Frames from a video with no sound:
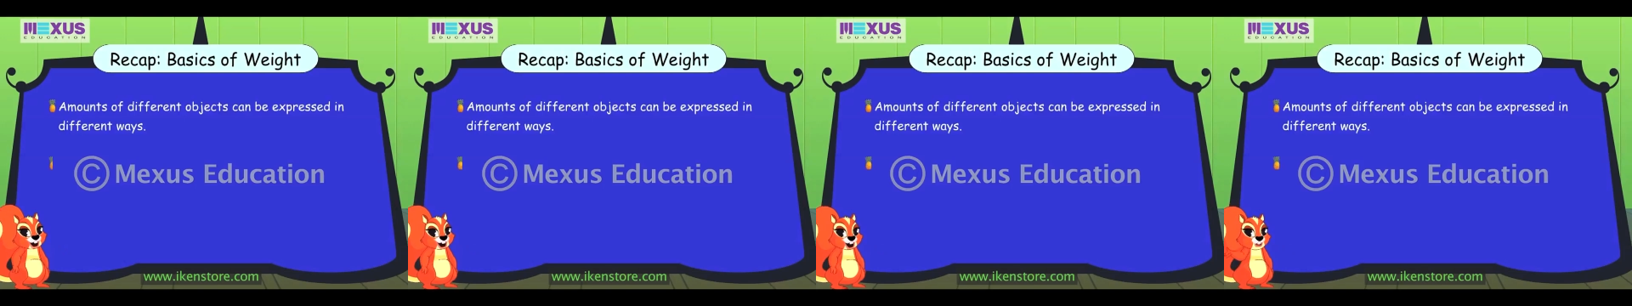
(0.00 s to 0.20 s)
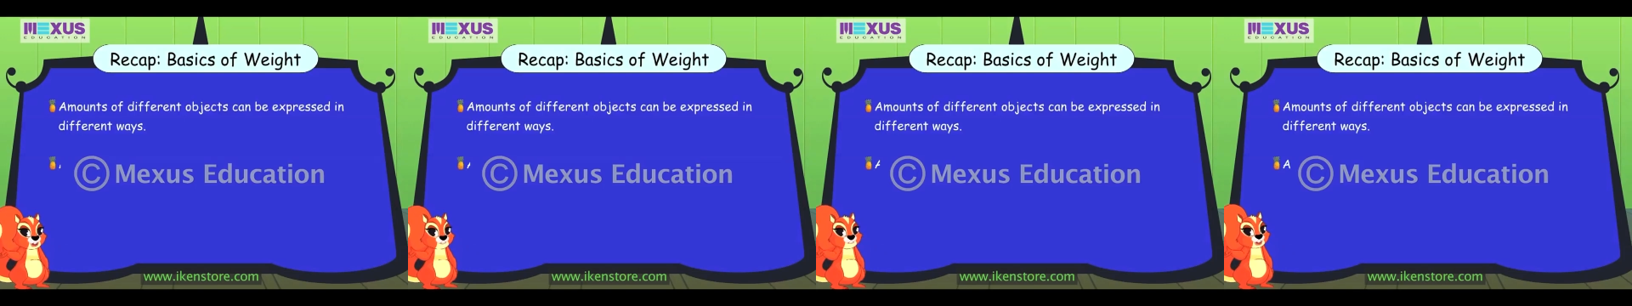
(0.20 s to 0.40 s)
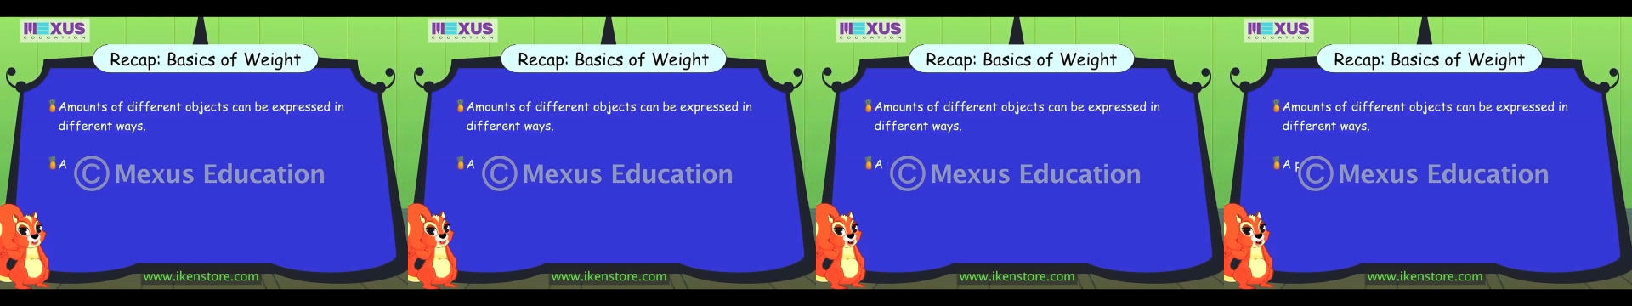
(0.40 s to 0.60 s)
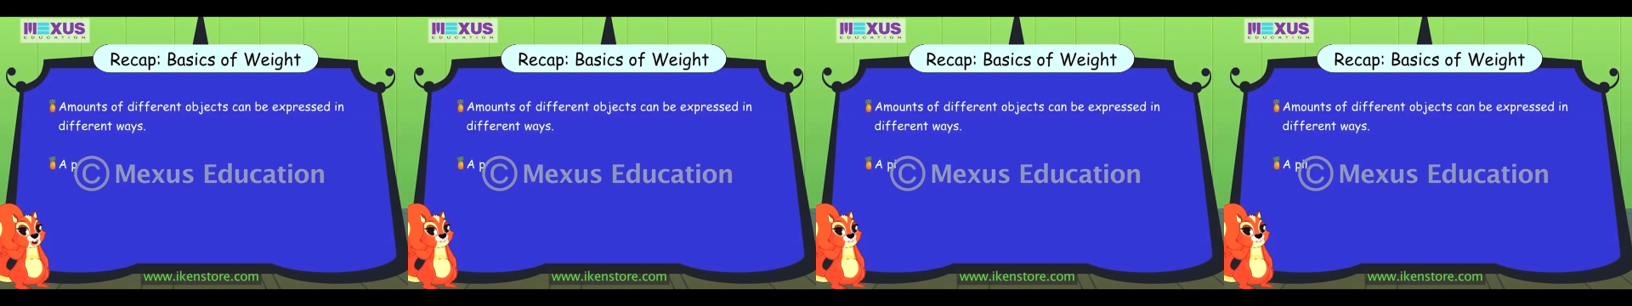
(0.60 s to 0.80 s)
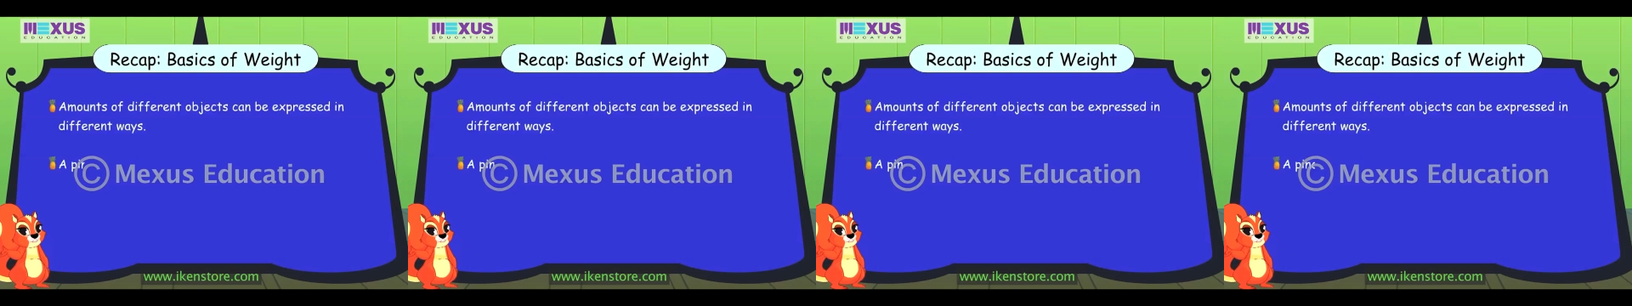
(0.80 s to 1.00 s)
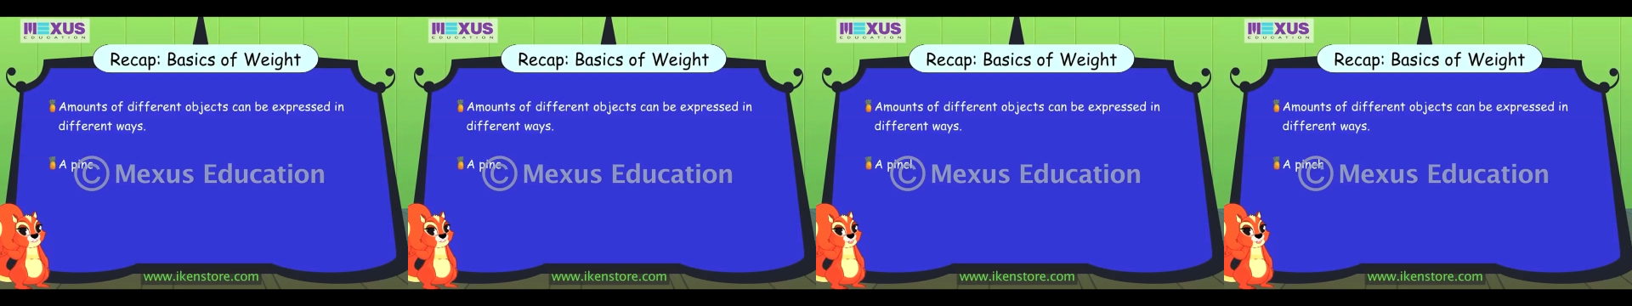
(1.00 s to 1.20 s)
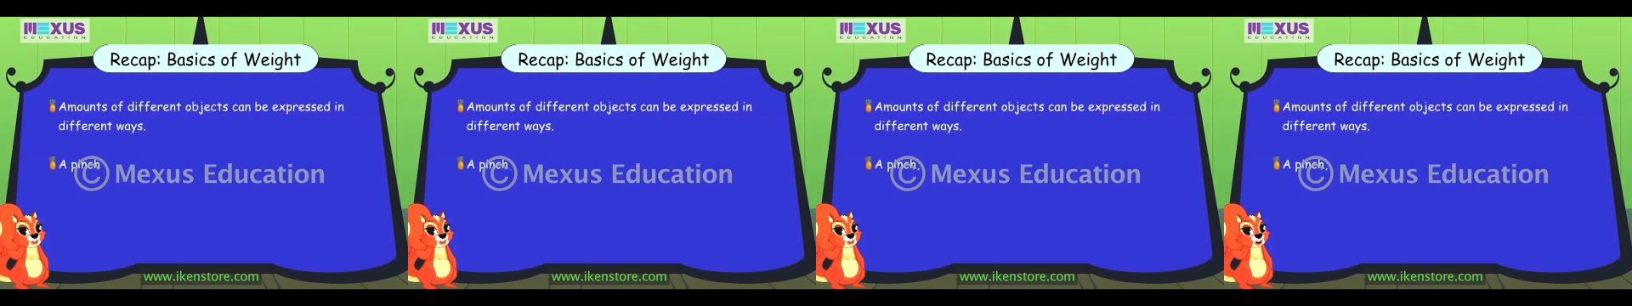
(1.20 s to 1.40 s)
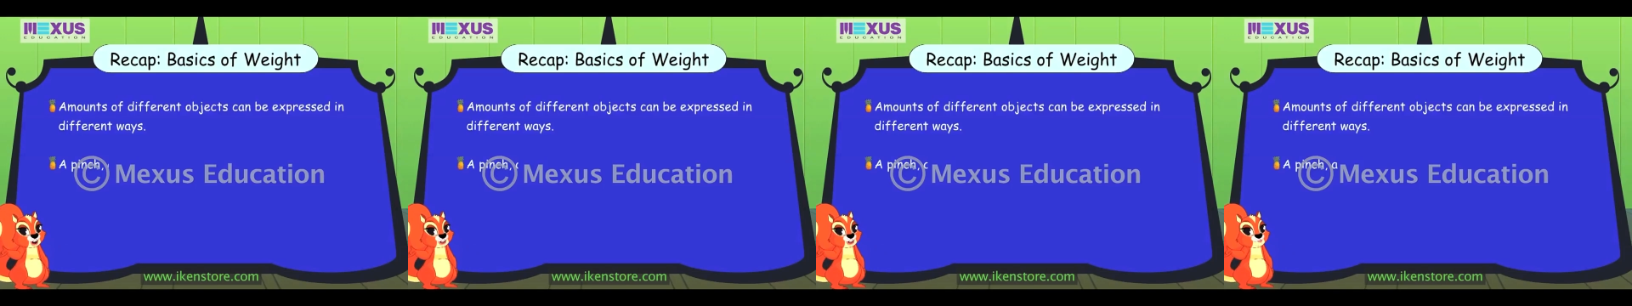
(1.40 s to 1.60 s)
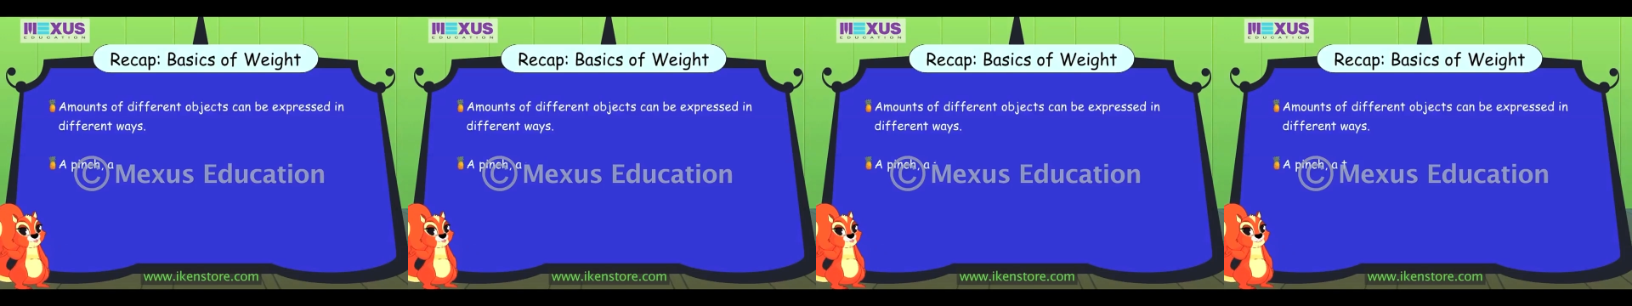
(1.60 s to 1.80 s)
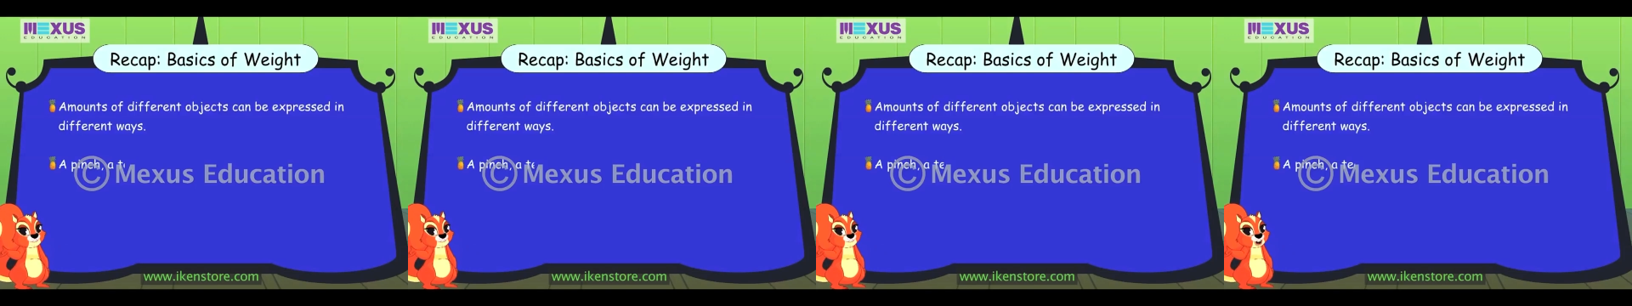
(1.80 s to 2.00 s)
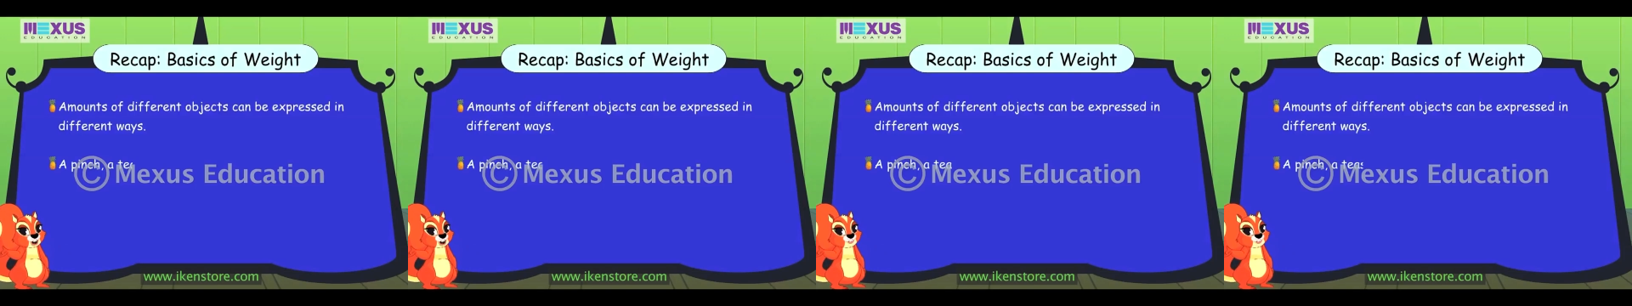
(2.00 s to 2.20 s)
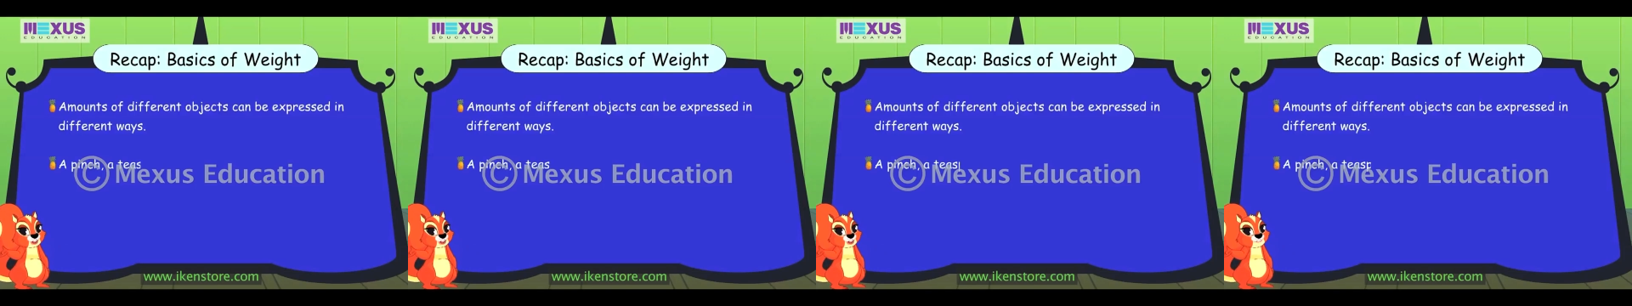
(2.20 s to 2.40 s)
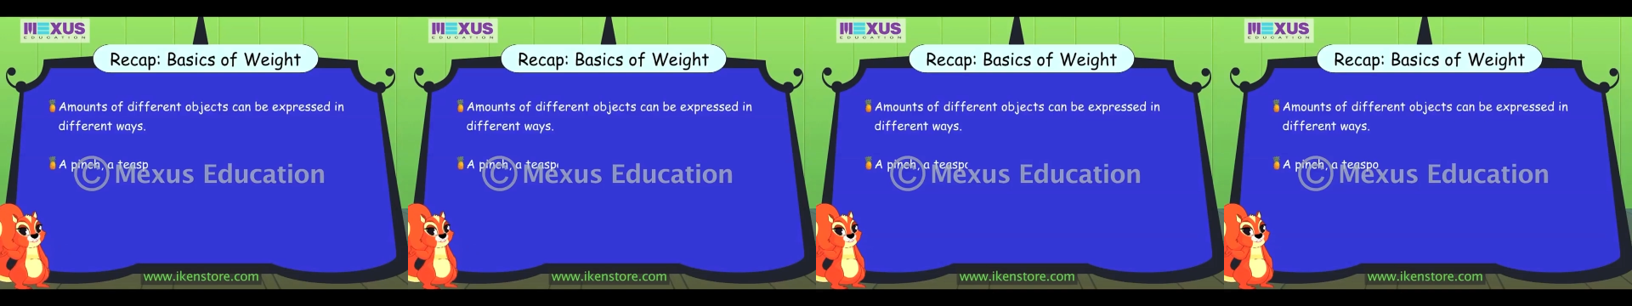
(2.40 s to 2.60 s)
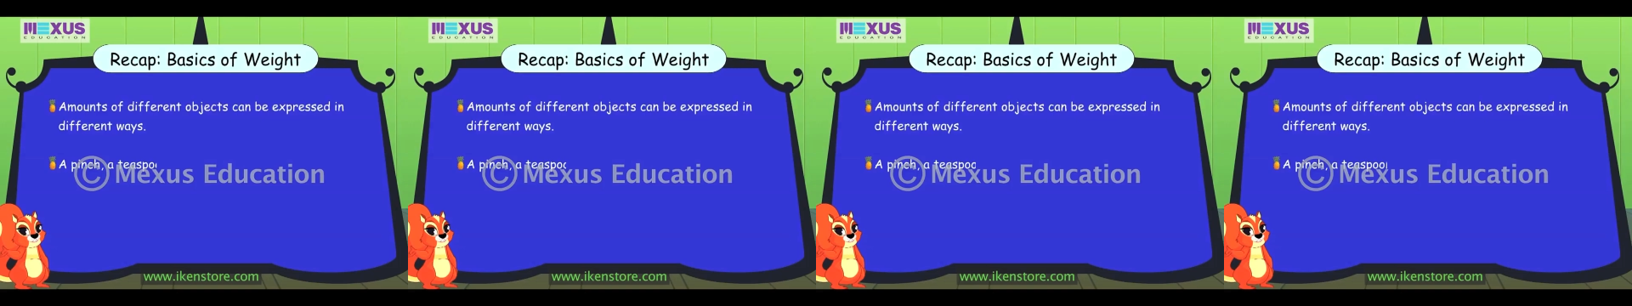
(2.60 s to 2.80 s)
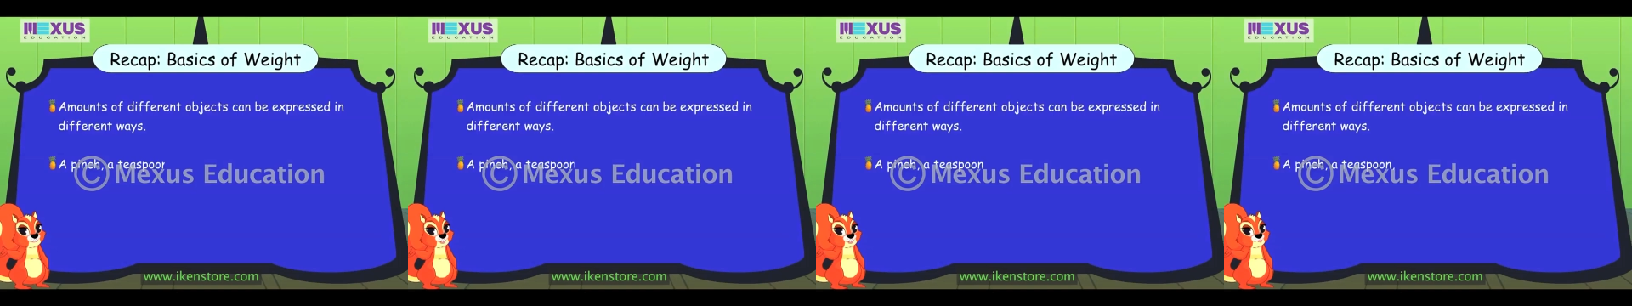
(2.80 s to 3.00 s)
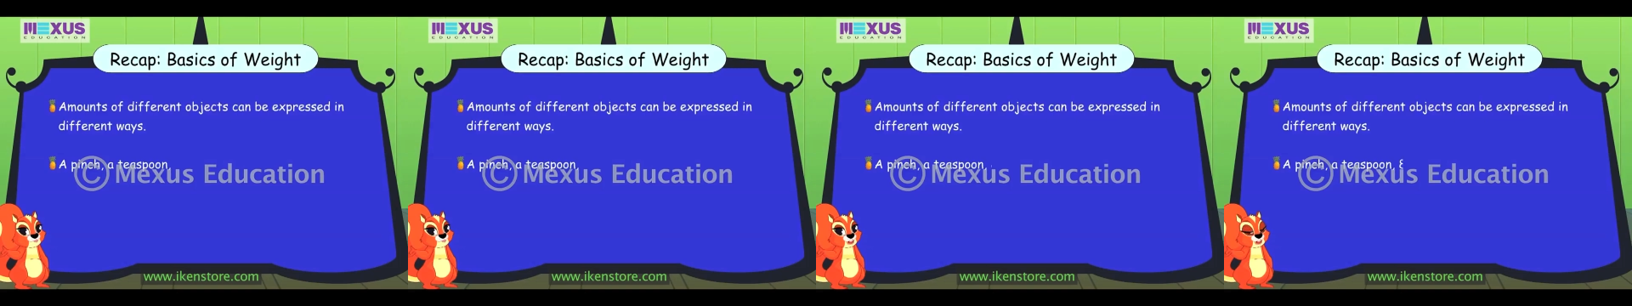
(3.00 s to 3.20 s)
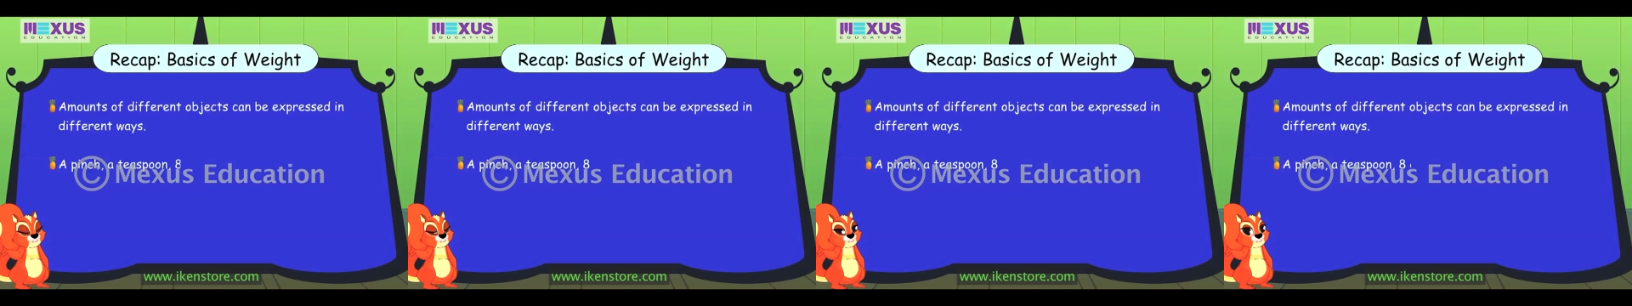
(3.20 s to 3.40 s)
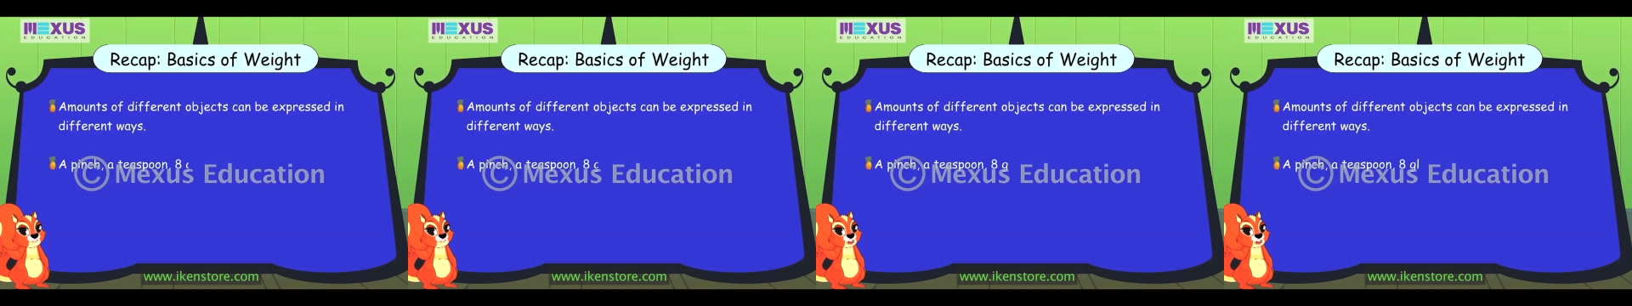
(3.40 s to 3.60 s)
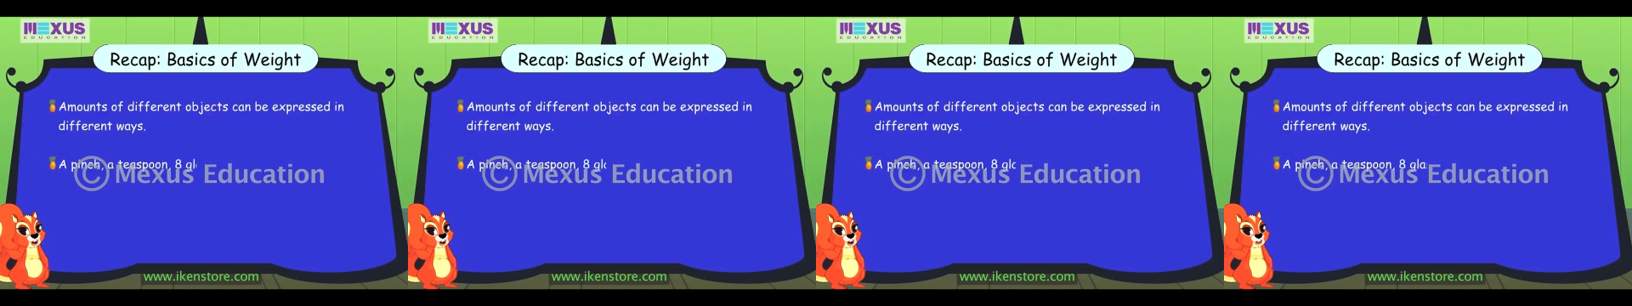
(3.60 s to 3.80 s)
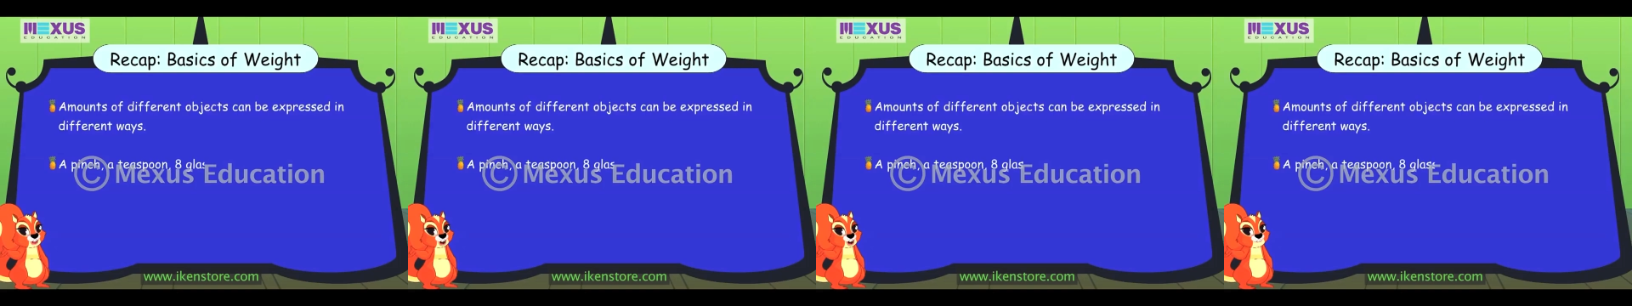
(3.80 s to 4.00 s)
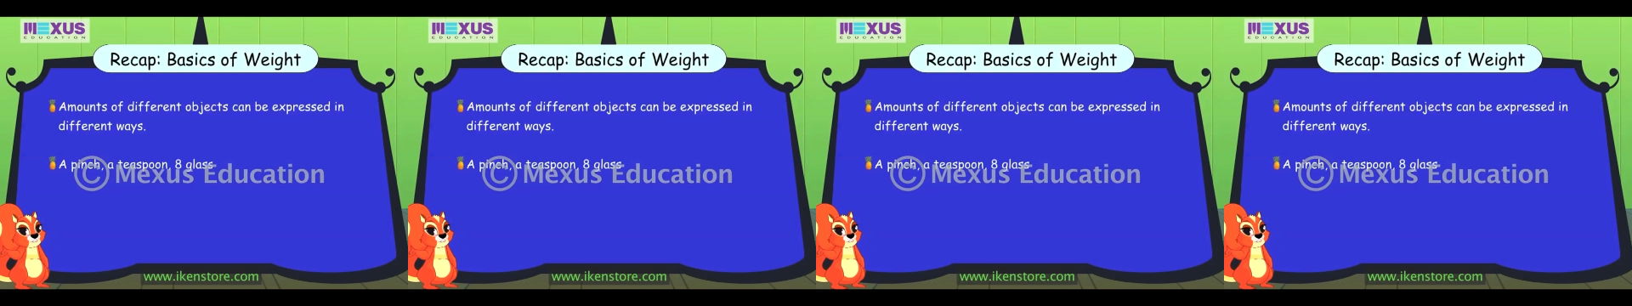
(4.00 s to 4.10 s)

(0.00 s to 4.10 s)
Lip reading: (no speaker visible)